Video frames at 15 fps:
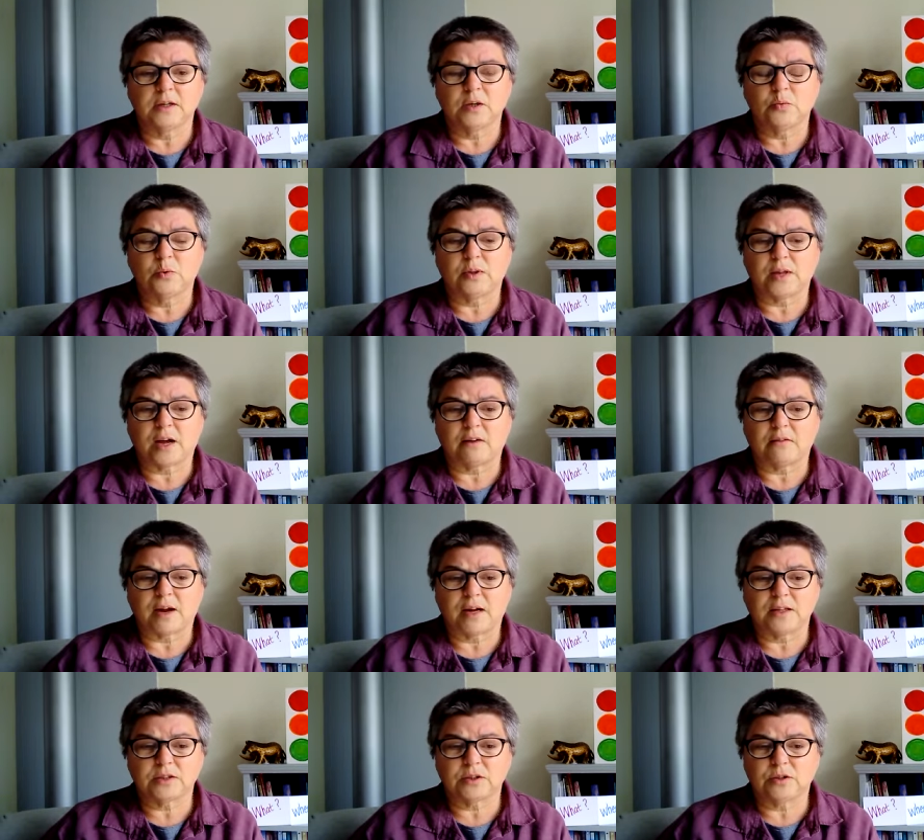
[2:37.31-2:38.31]
With our
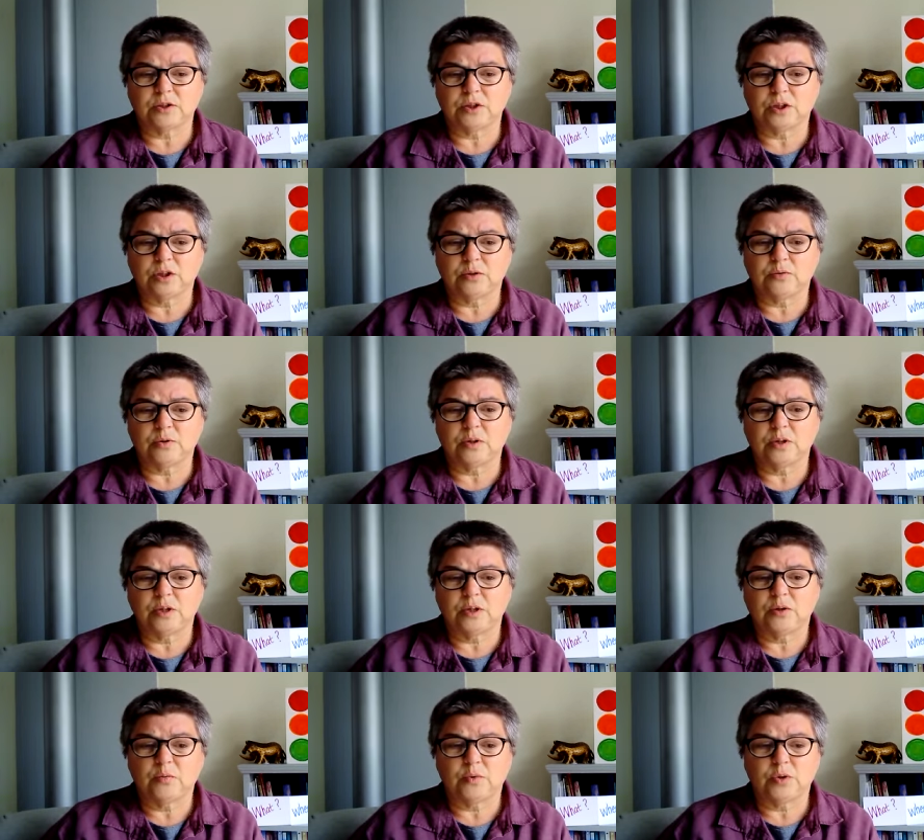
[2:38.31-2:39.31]
eyes on you,
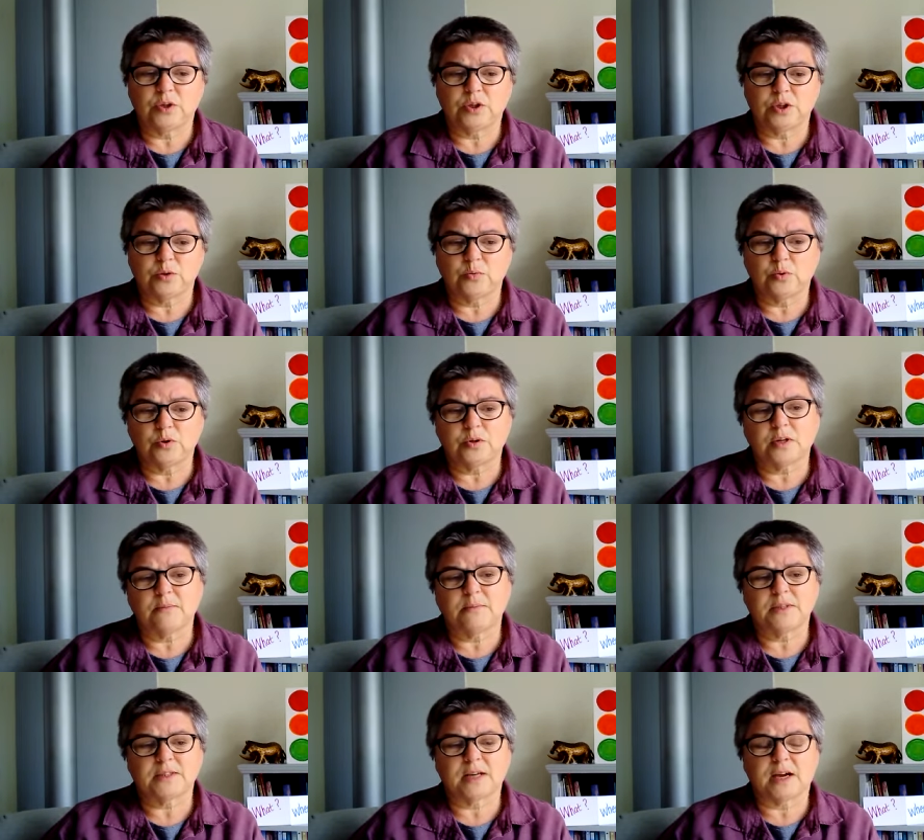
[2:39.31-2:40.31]
with you walking
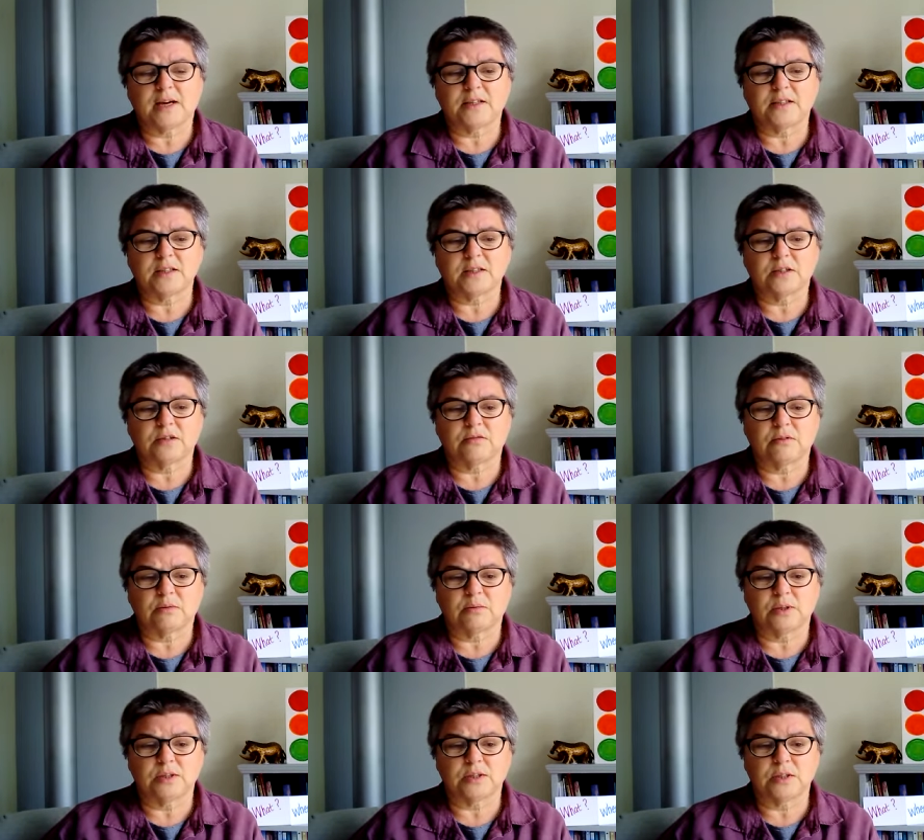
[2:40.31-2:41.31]
beside us and
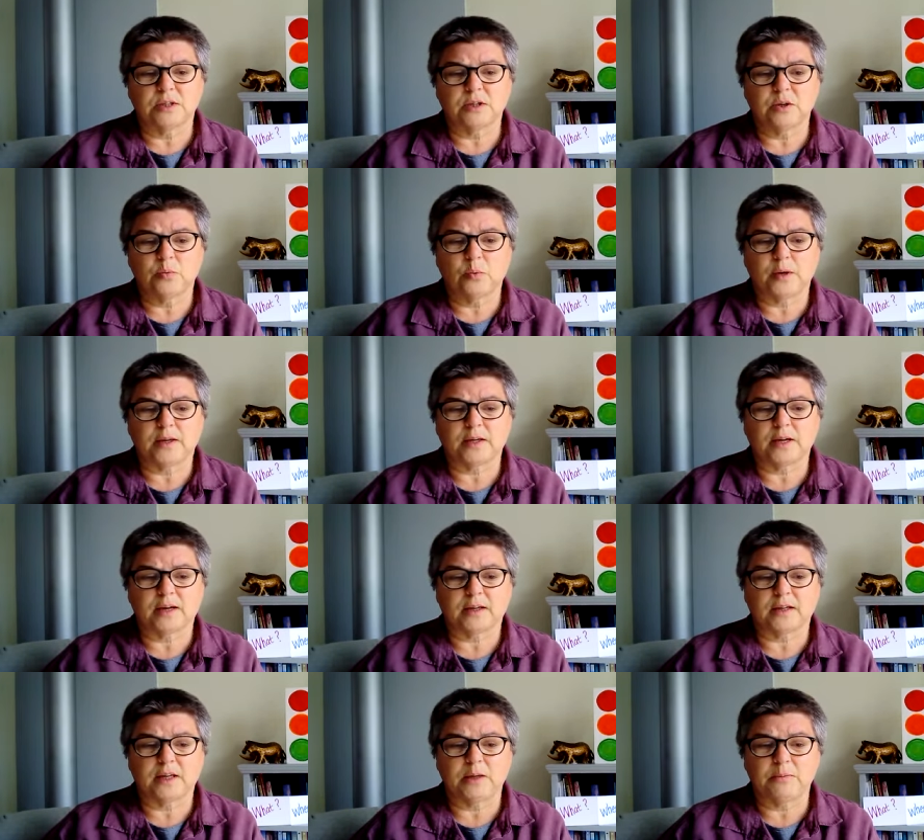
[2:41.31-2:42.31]
through us, we
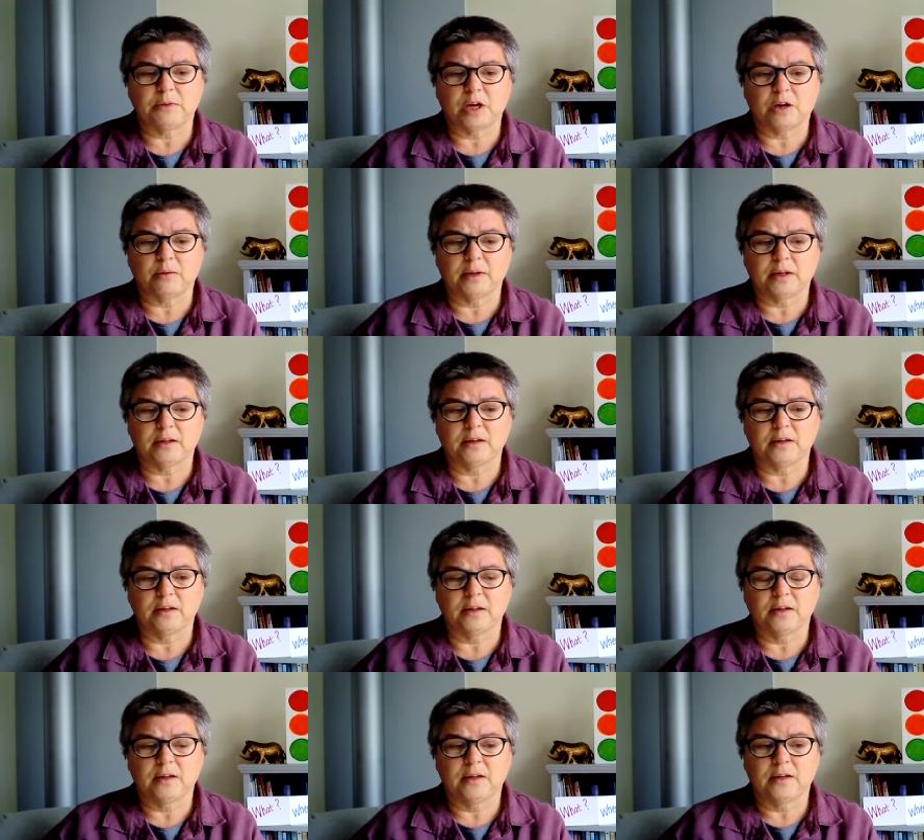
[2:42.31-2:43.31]
can keep going.
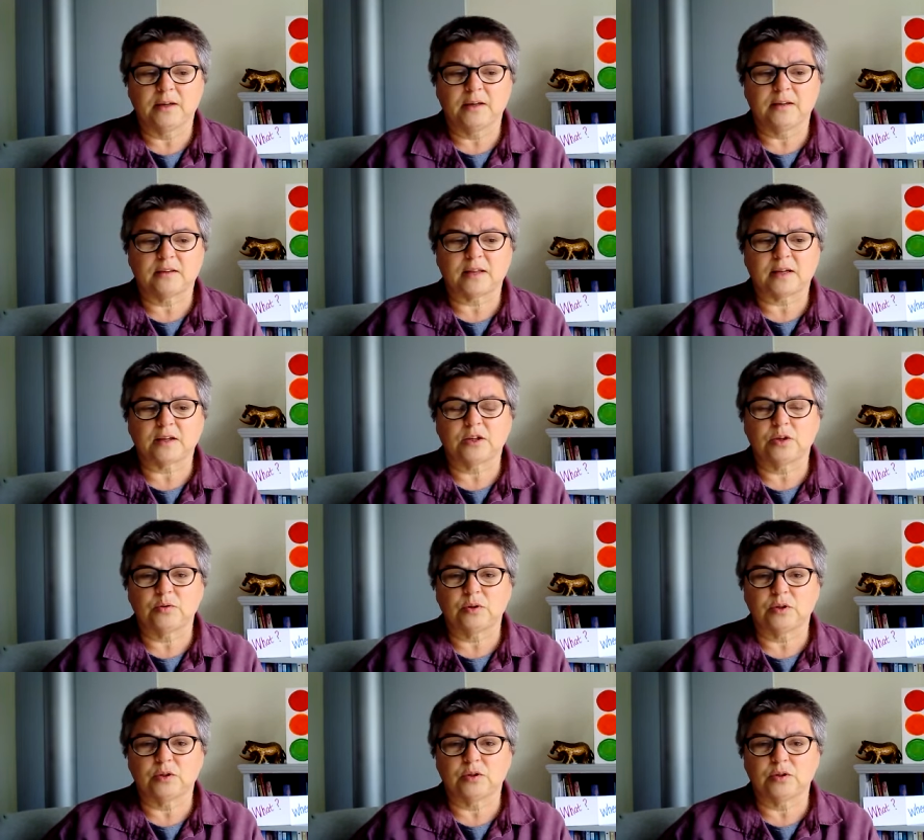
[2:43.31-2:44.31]
Thank you,
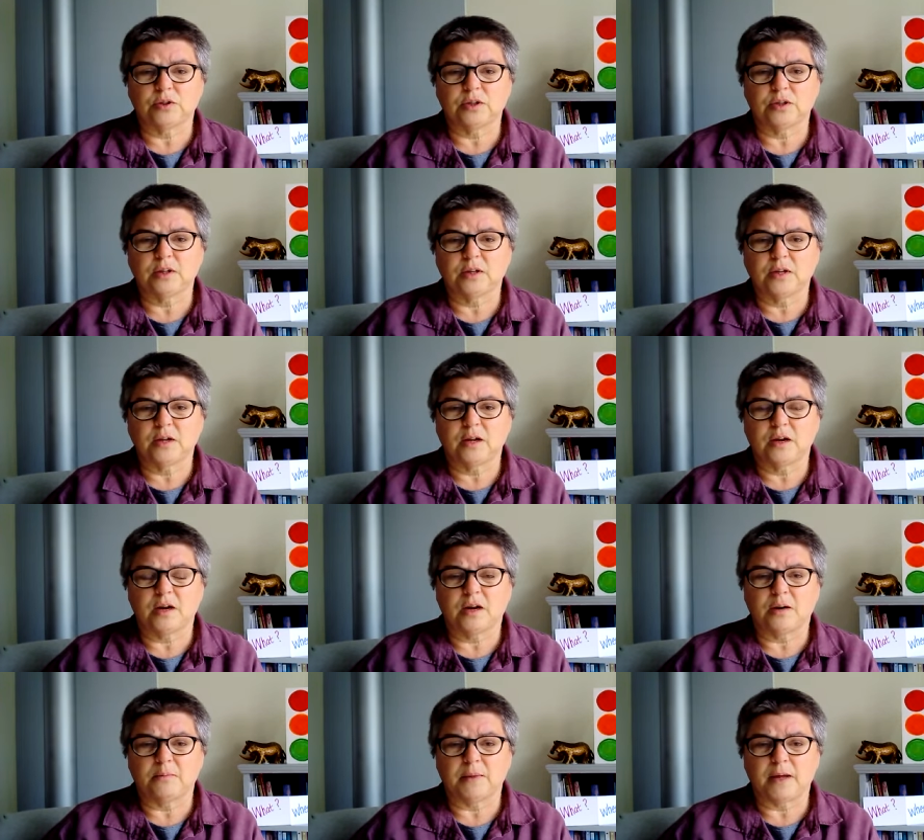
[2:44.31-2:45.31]
Lord.
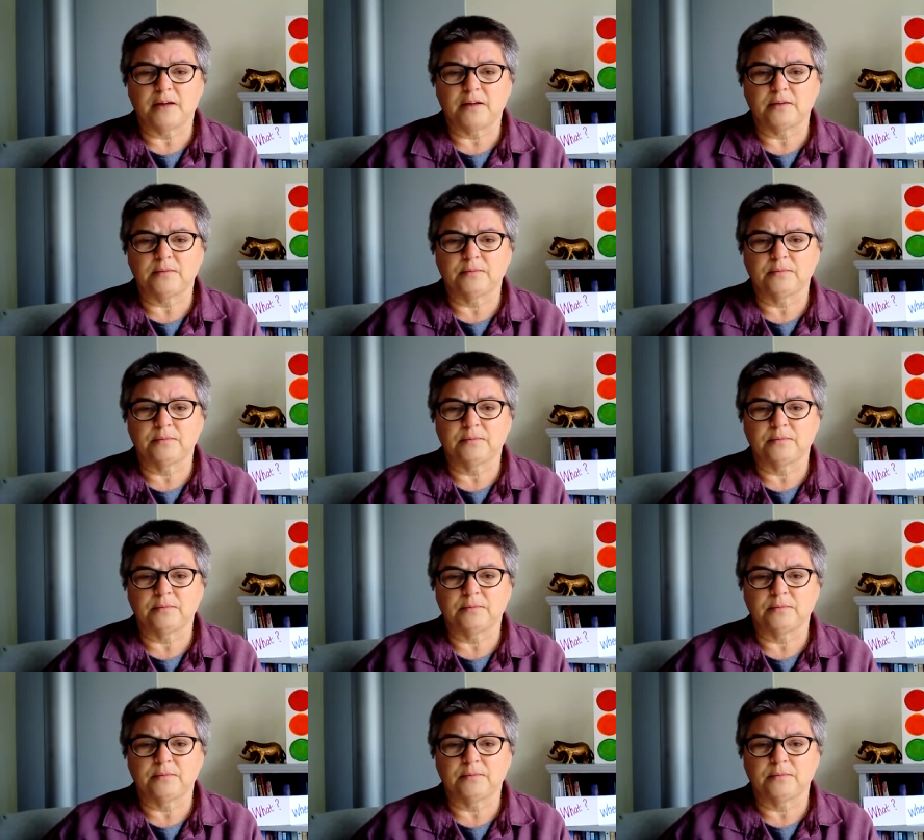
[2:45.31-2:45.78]
Amen.